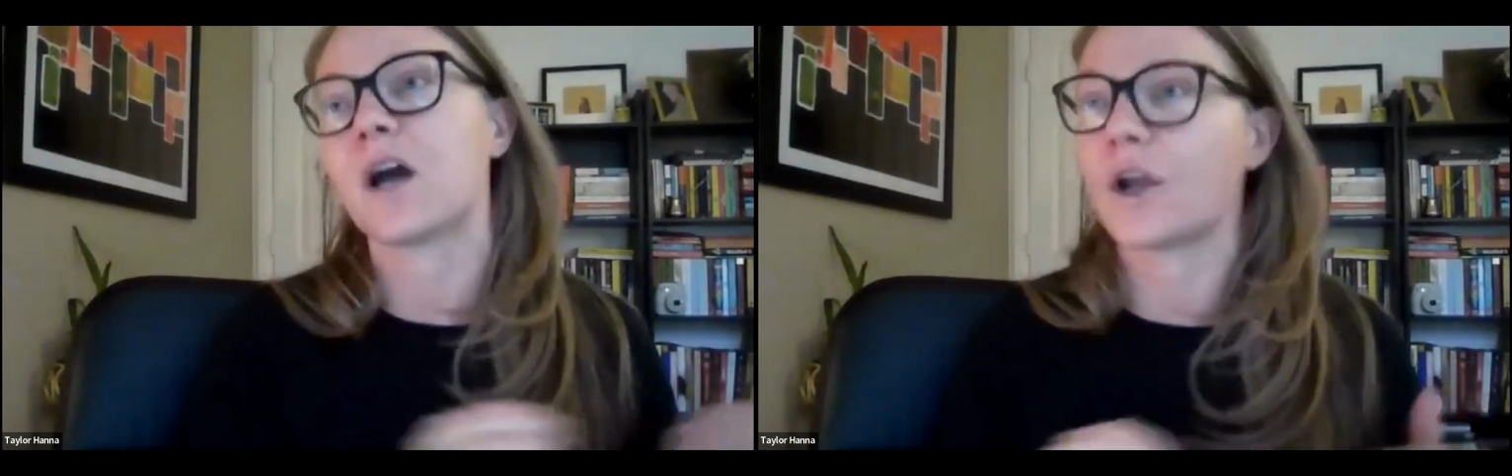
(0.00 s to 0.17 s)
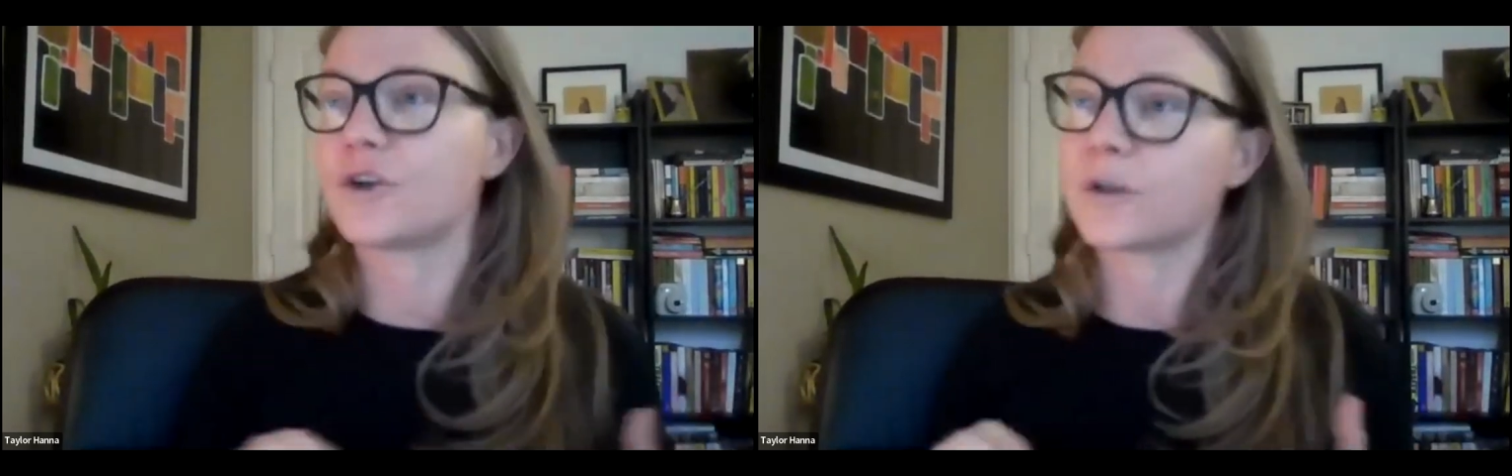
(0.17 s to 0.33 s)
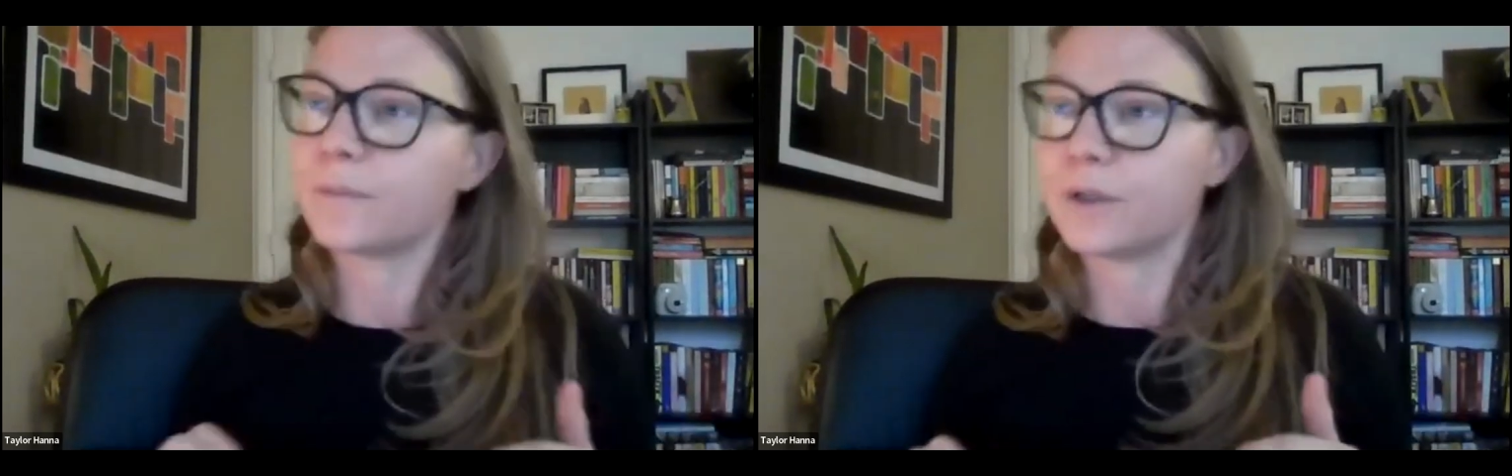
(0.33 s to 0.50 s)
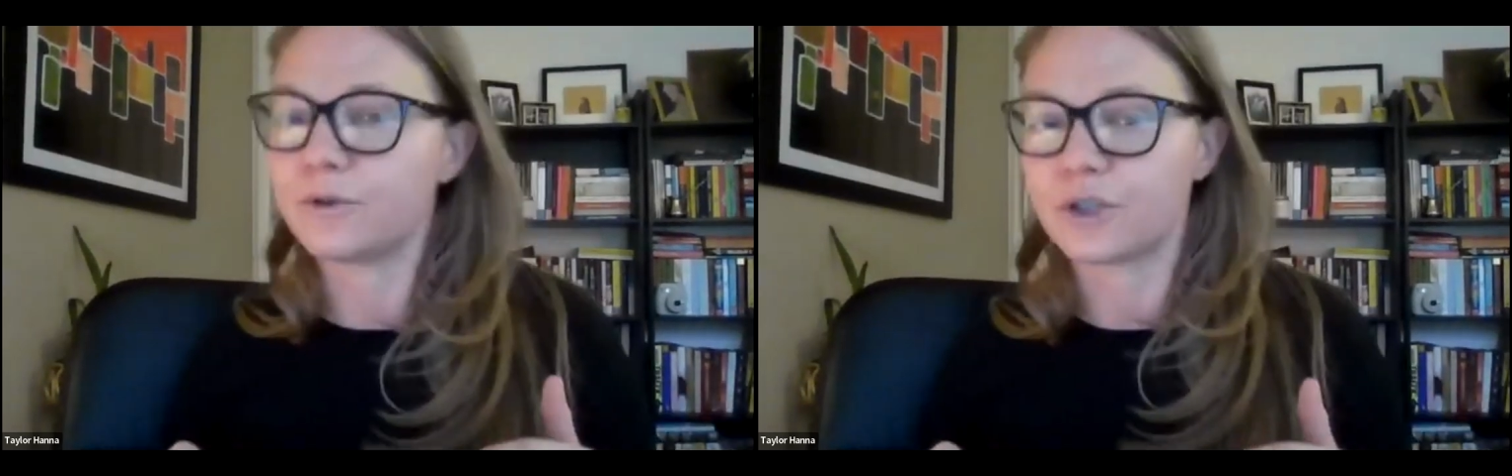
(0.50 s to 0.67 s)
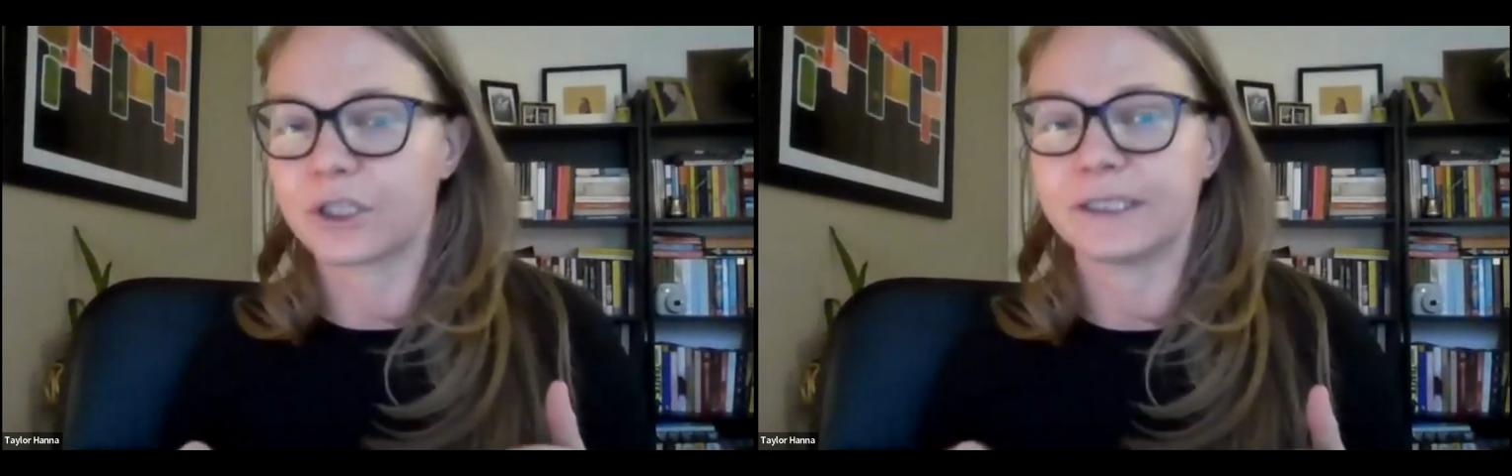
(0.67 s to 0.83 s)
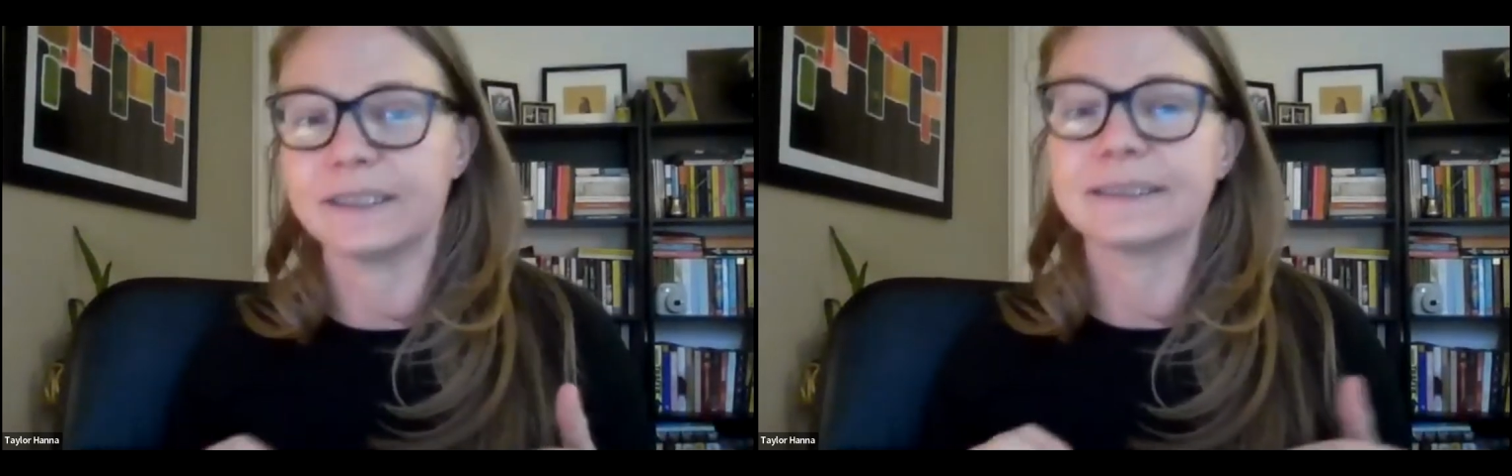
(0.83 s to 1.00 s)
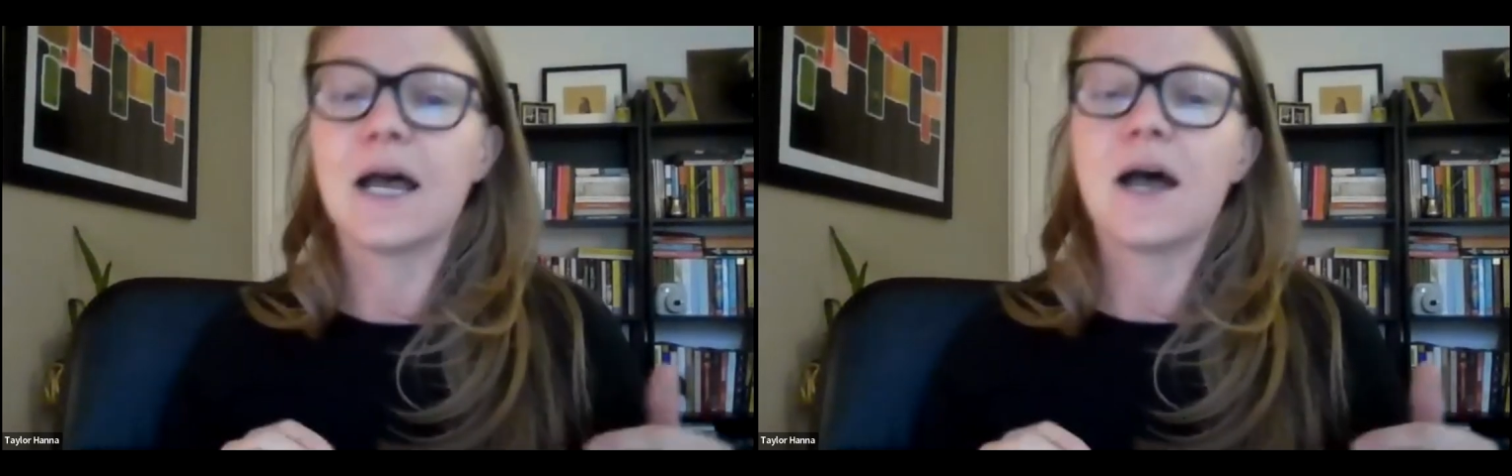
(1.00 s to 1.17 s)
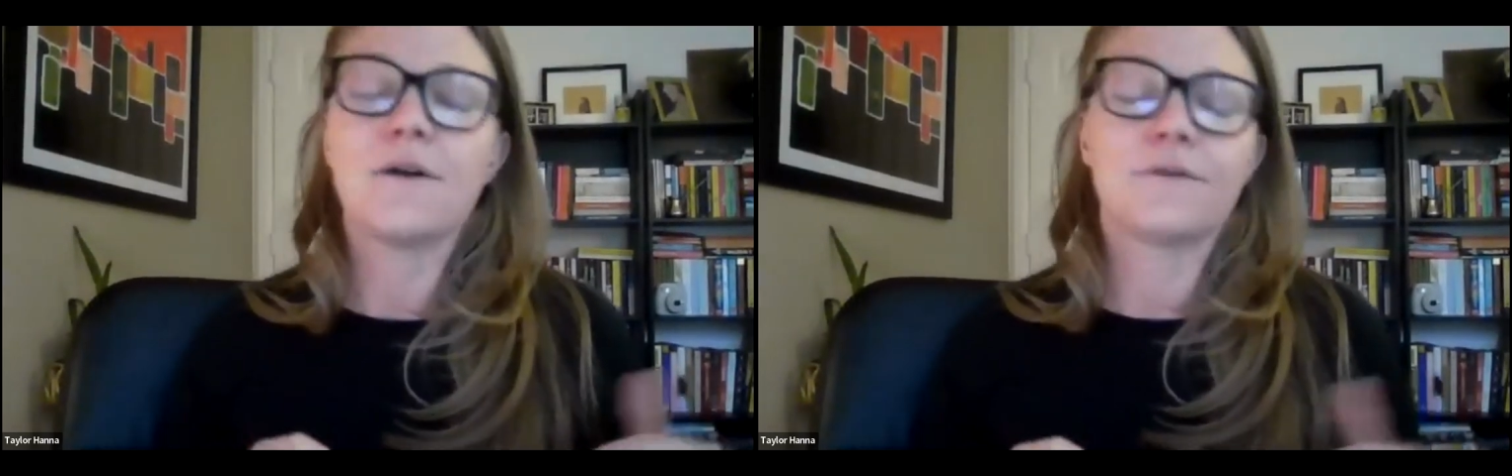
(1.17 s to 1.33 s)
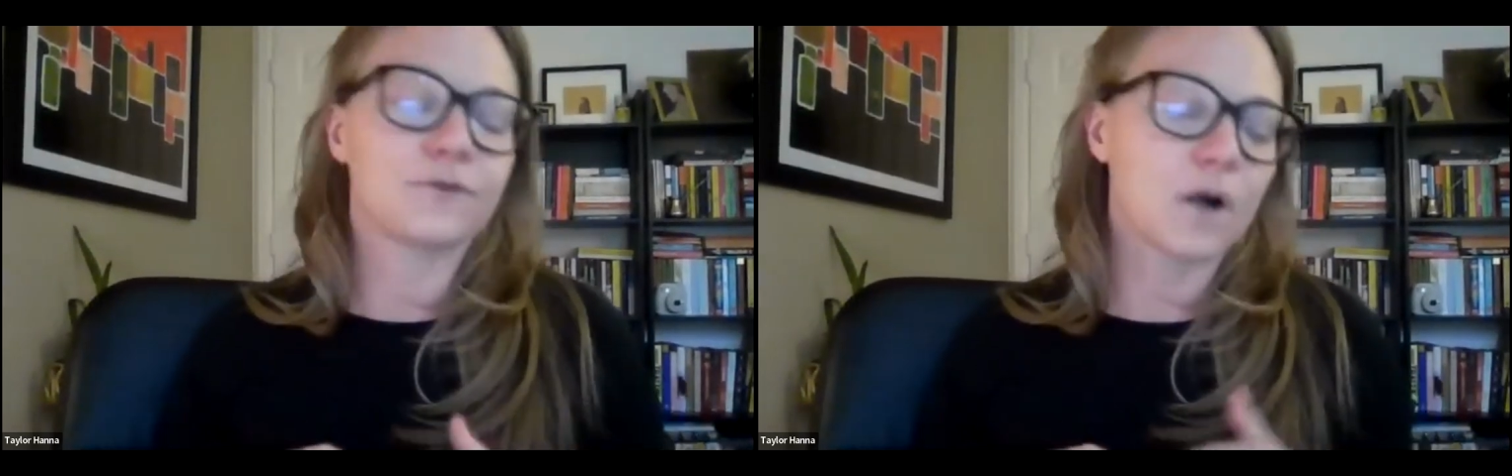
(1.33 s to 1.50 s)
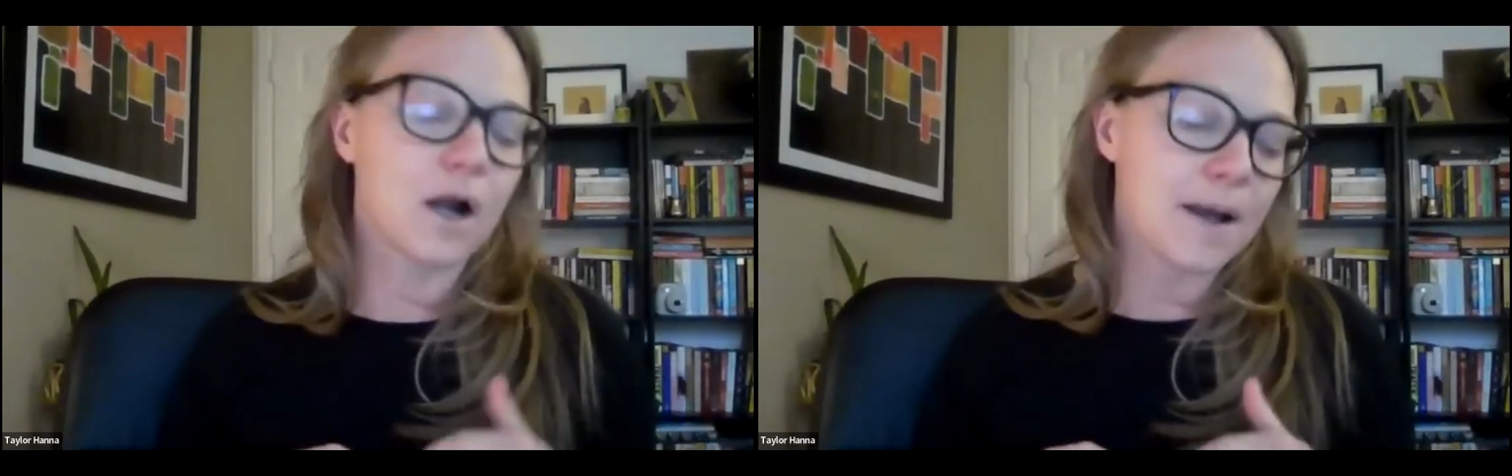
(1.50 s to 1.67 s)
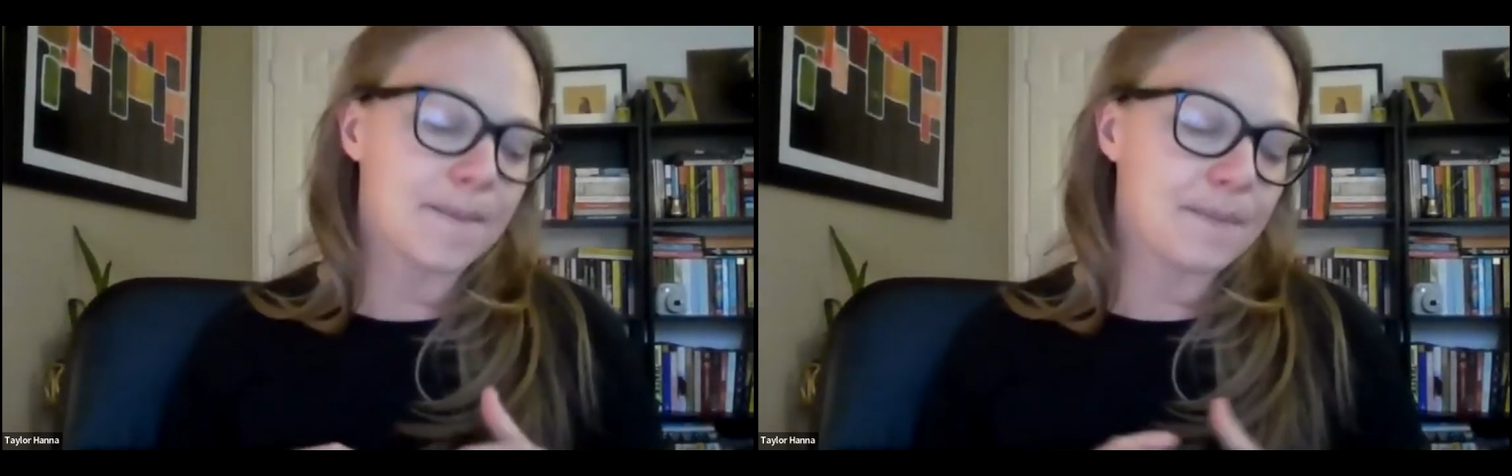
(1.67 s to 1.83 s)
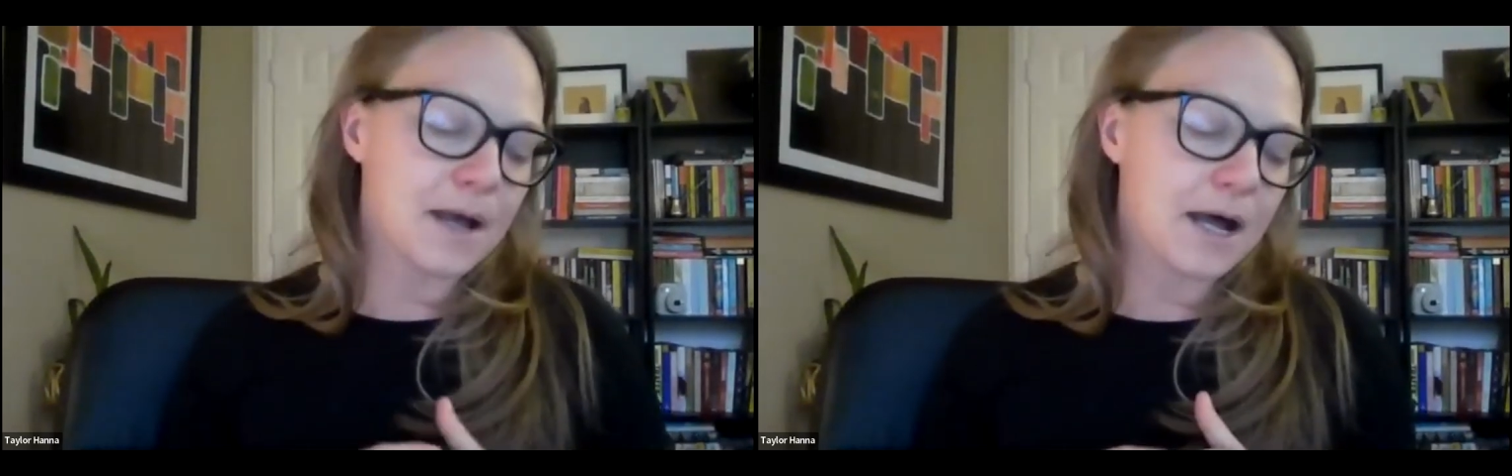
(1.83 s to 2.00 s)
contributions
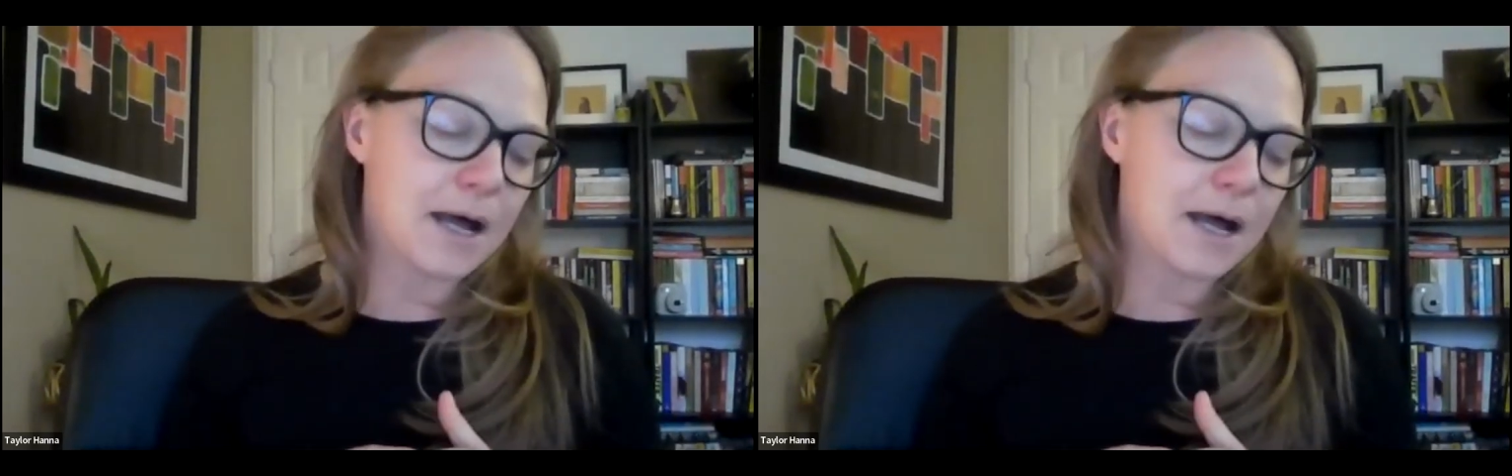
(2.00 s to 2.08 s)
from